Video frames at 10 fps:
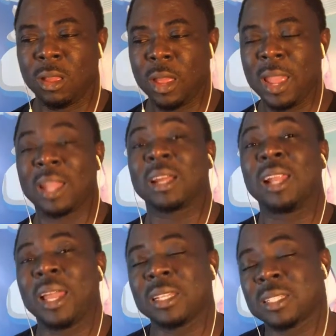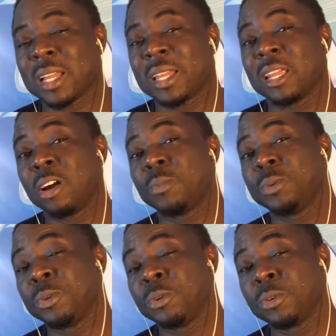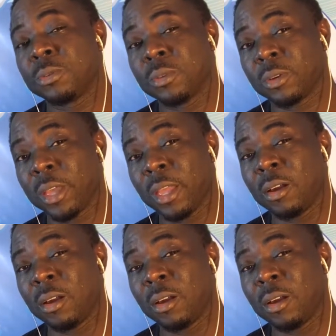and clients that can help you, okay?